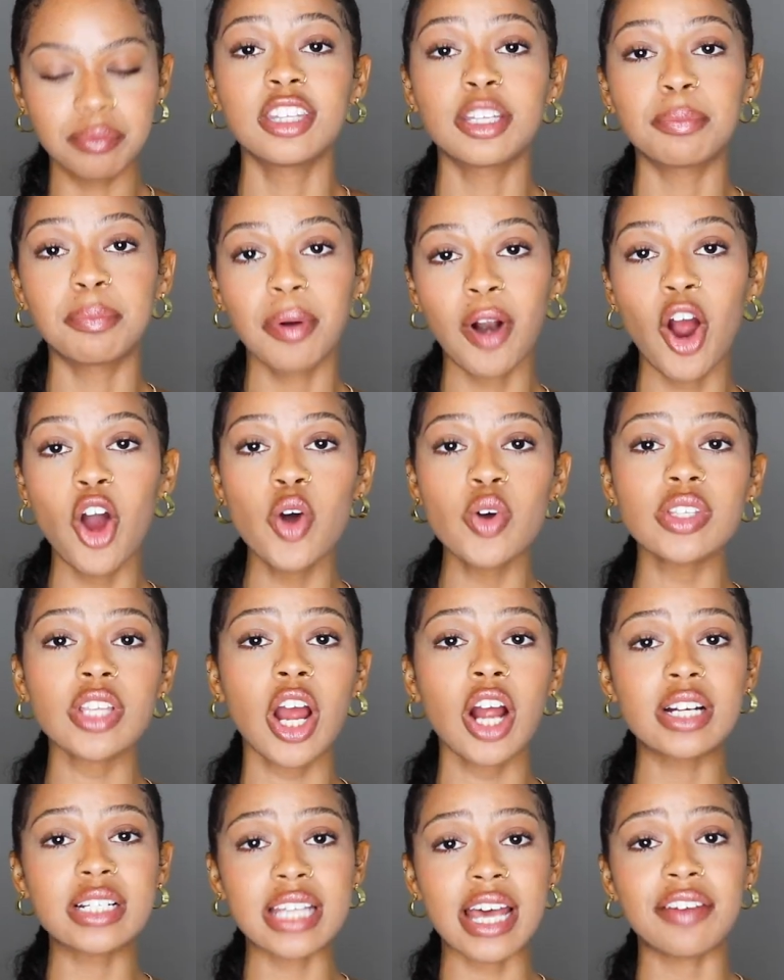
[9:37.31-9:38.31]
The pros
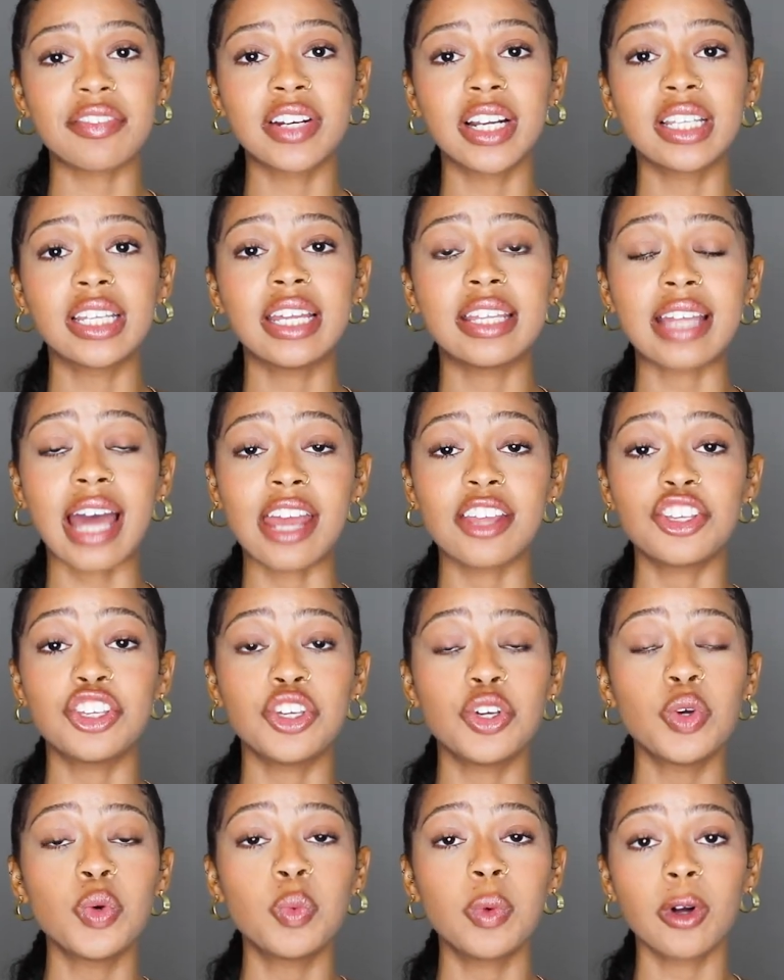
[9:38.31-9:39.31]
are definitely that
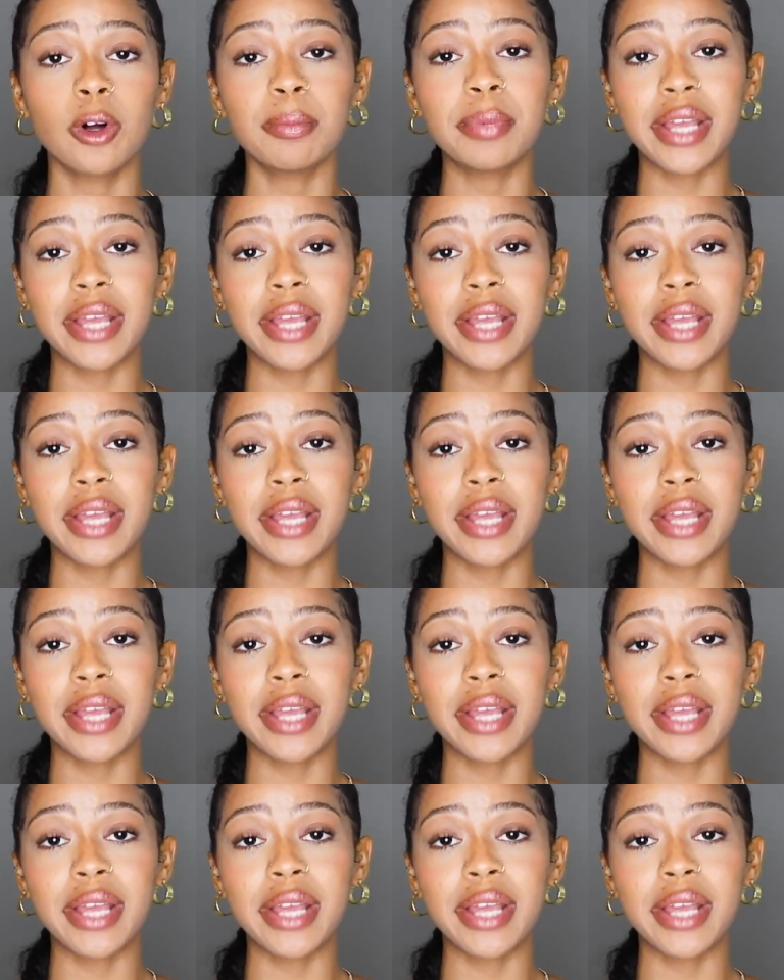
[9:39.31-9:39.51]
you will